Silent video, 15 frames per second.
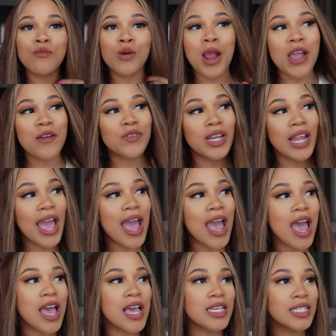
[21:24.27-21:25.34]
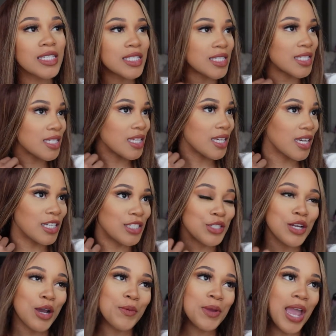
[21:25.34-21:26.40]
Mariah for last? Because
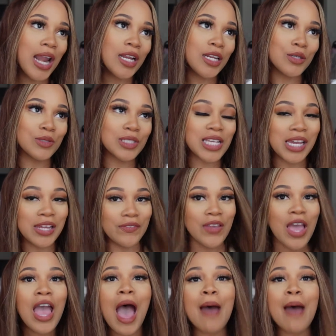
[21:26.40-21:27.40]
you know we got to save.